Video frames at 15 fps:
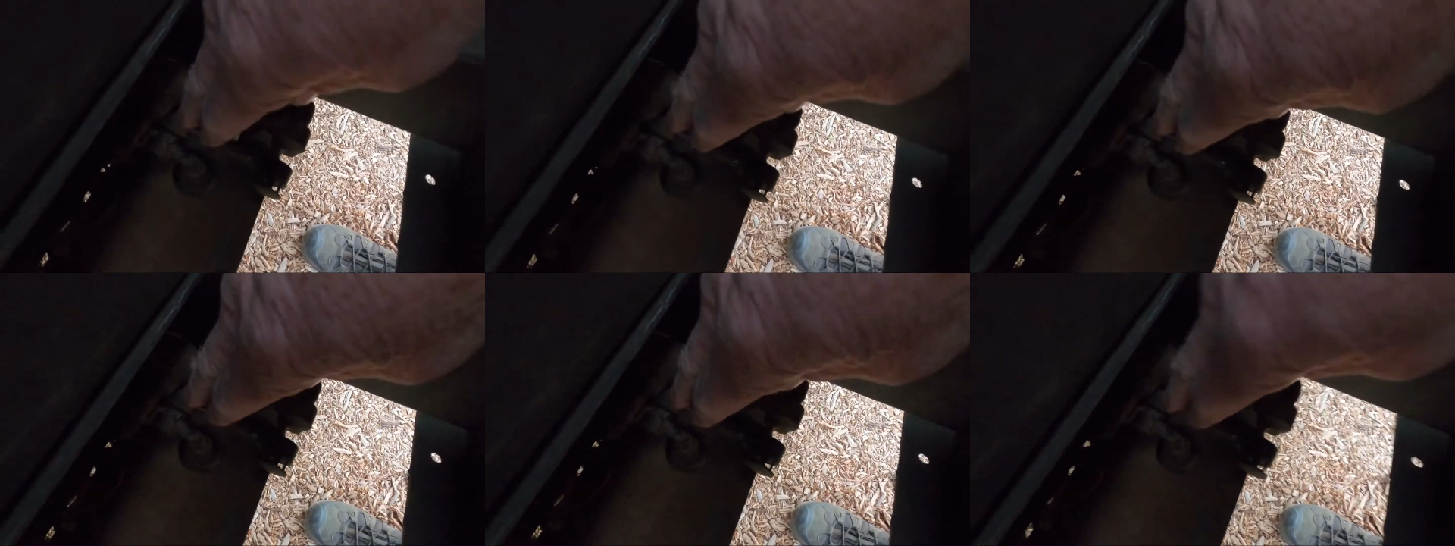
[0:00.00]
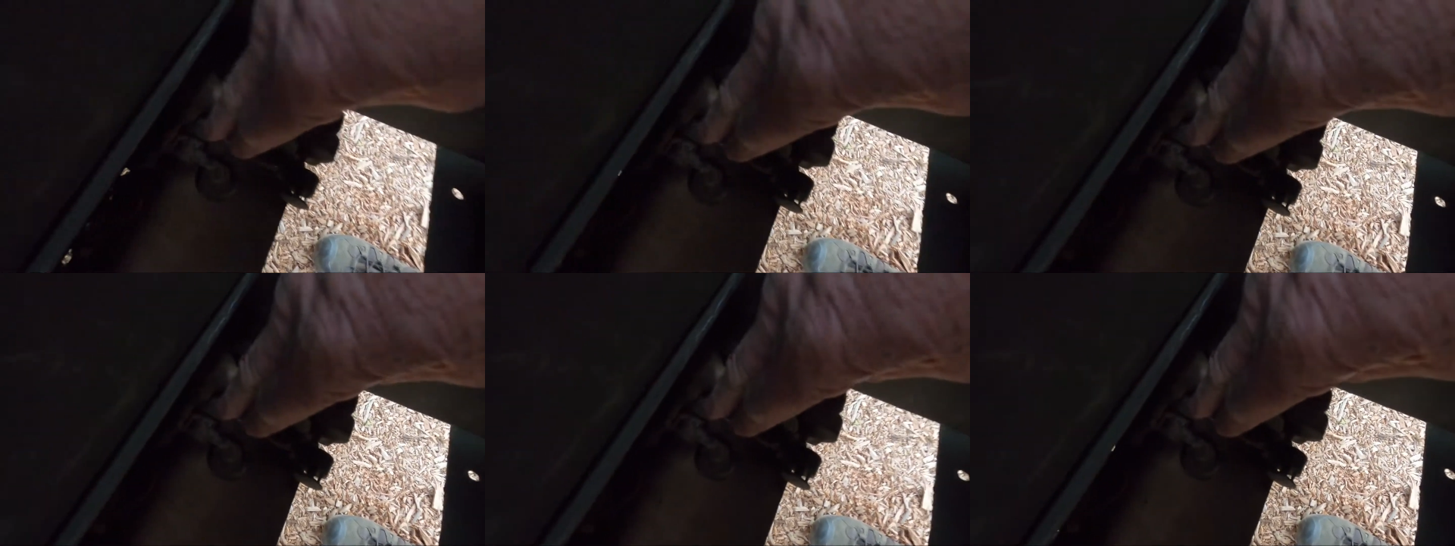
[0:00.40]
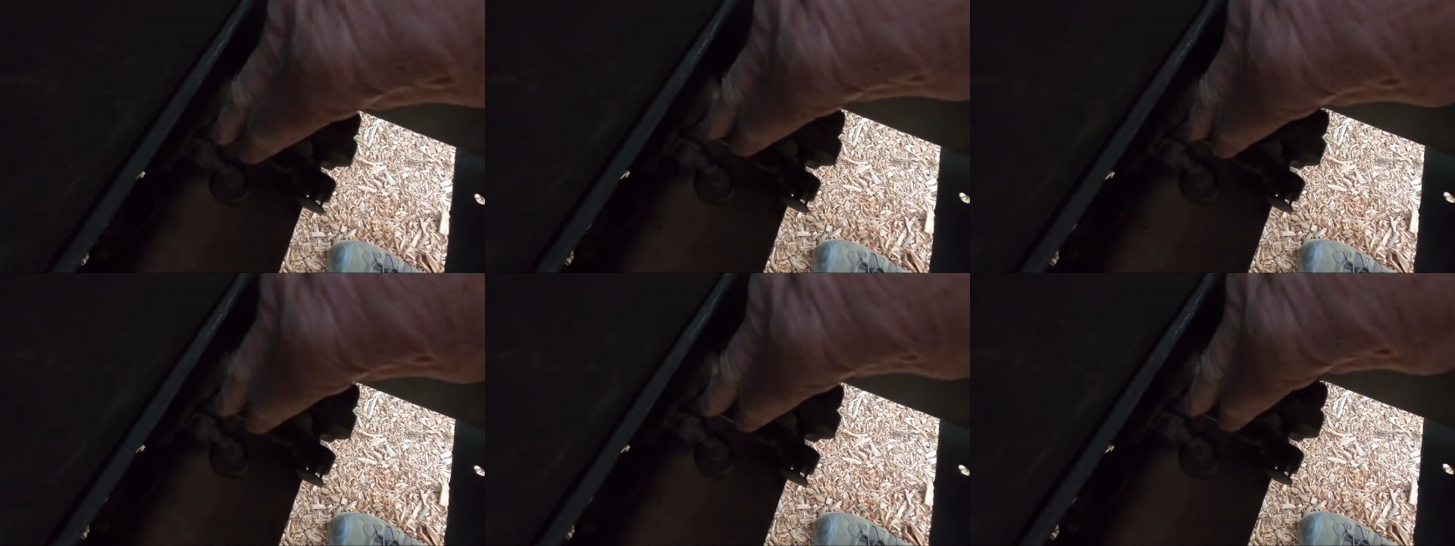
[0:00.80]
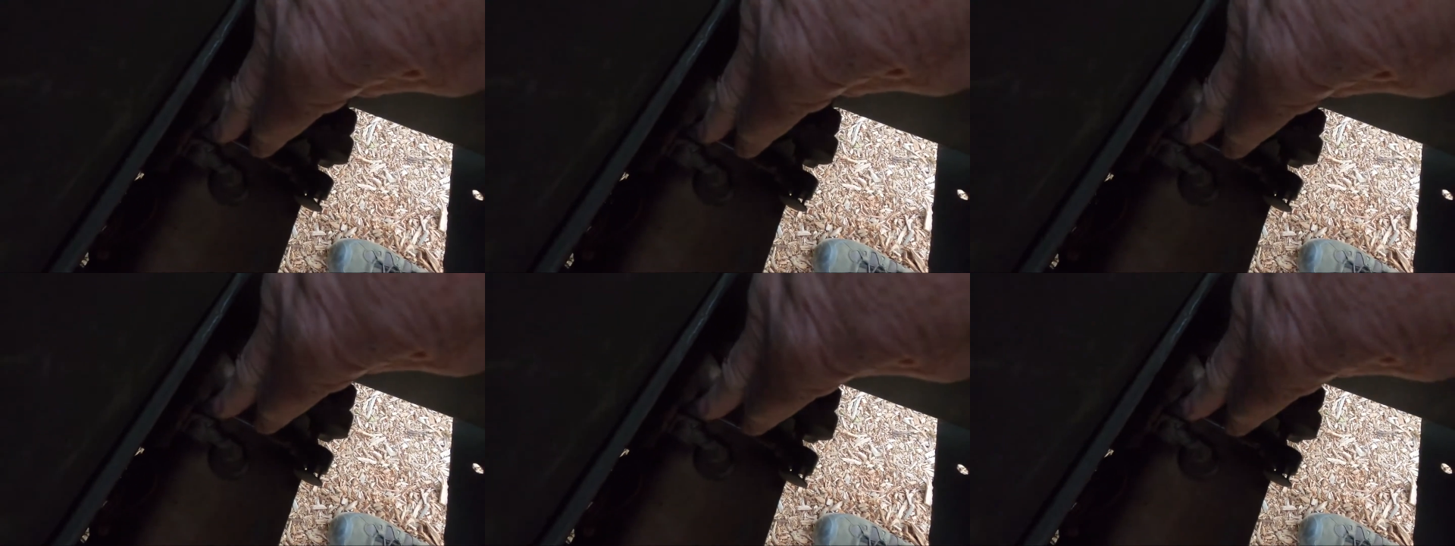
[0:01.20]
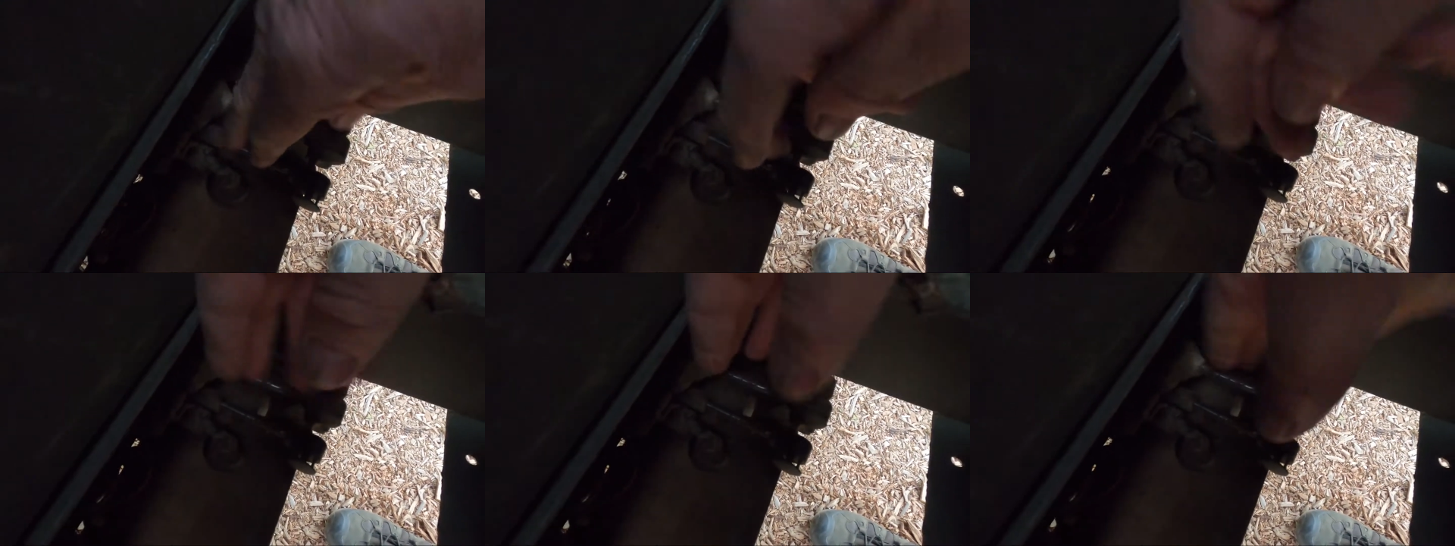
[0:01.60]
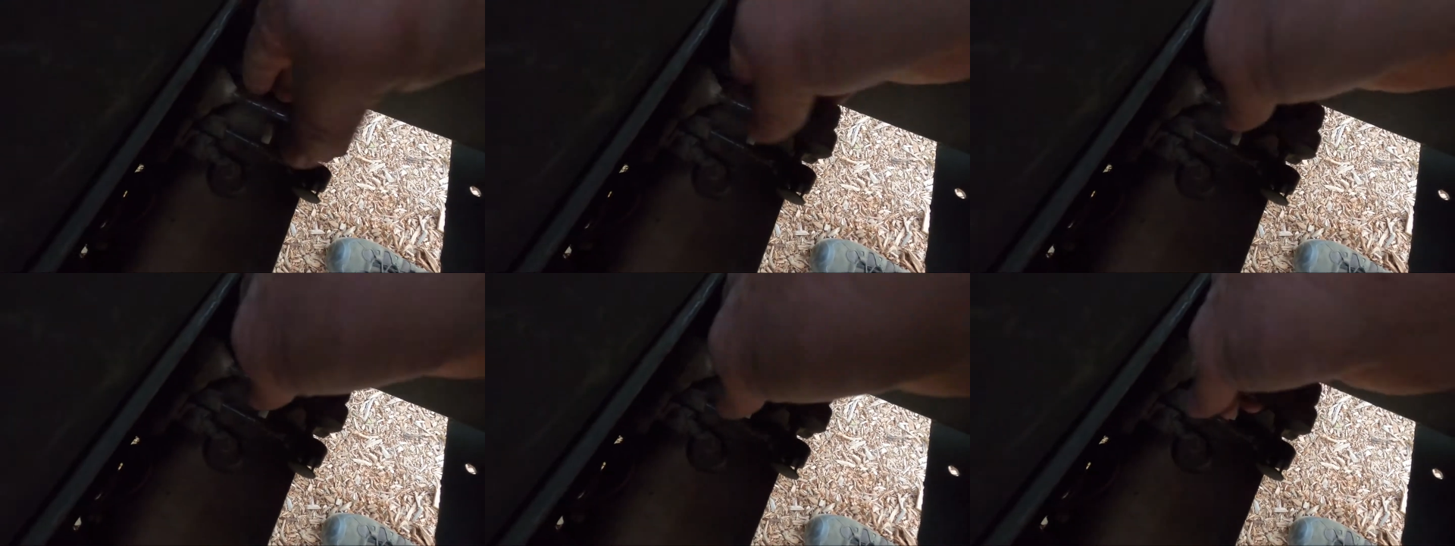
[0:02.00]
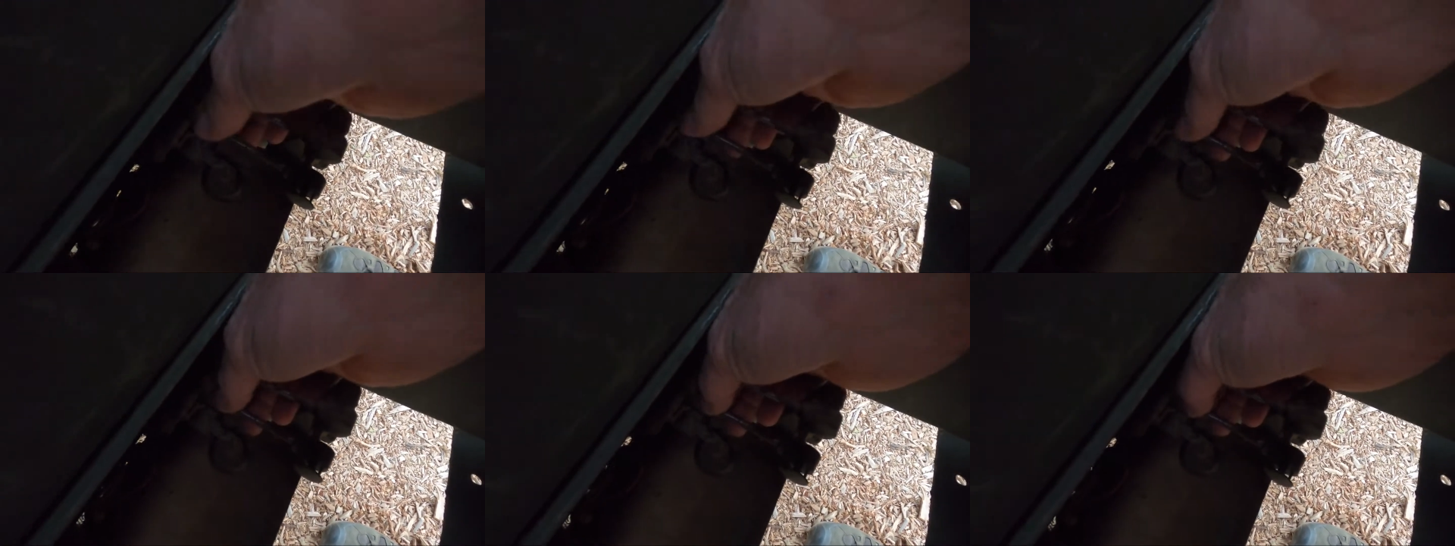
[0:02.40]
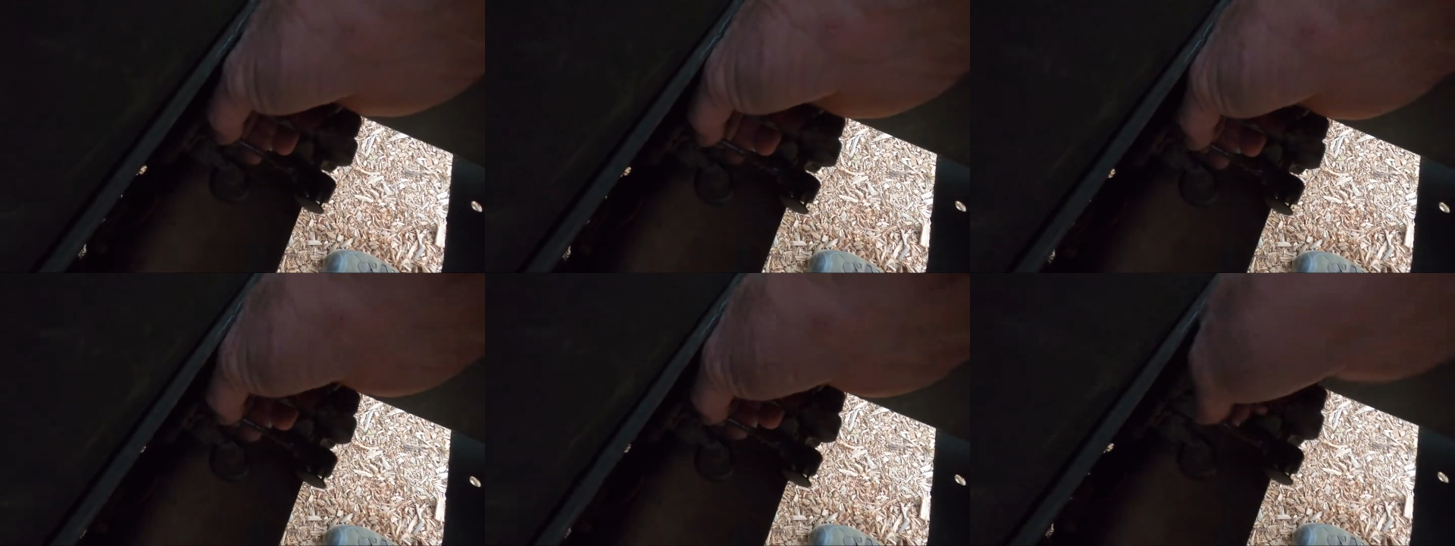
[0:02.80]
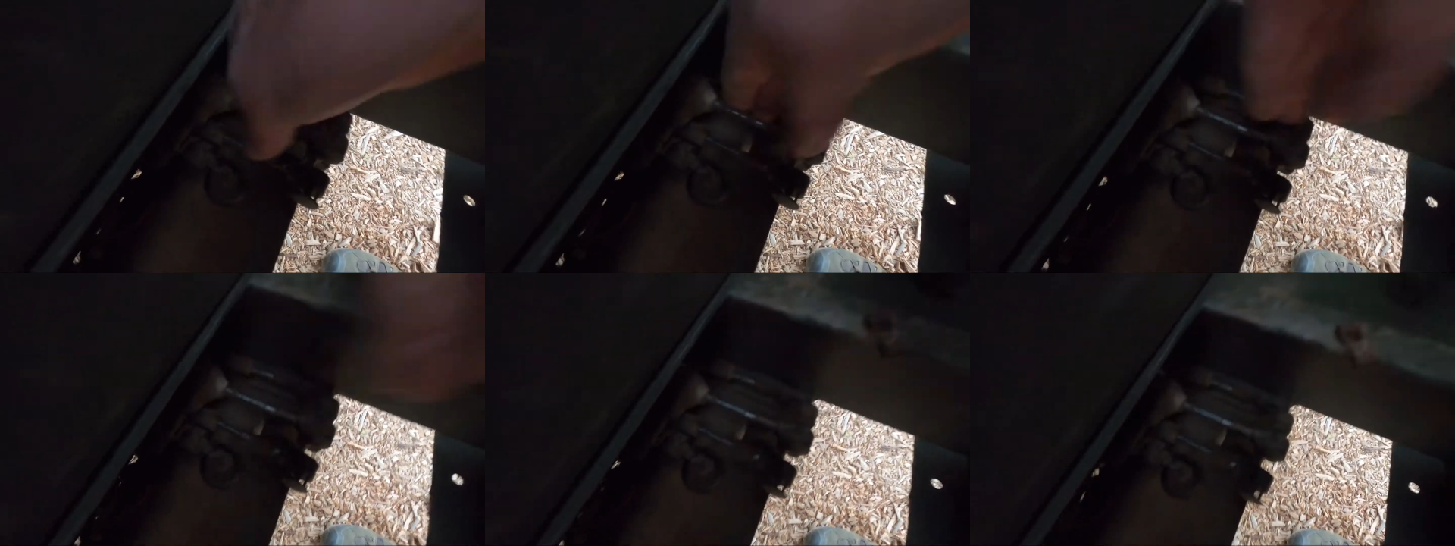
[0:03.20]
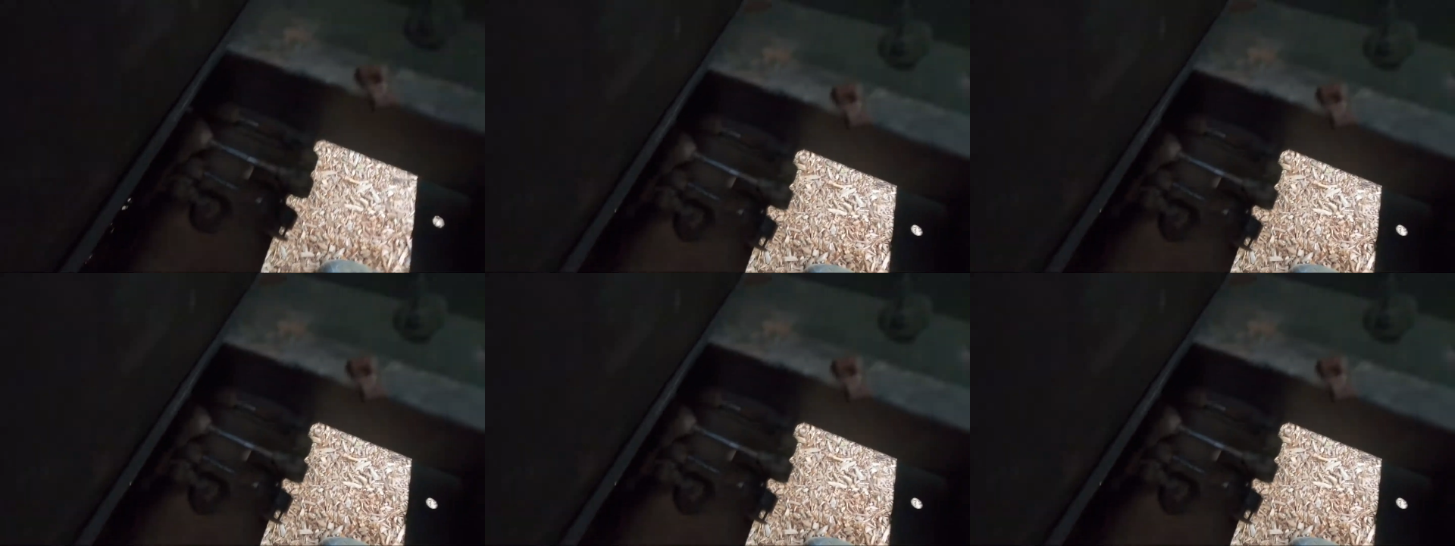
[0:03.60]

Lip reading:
(no speaker visible)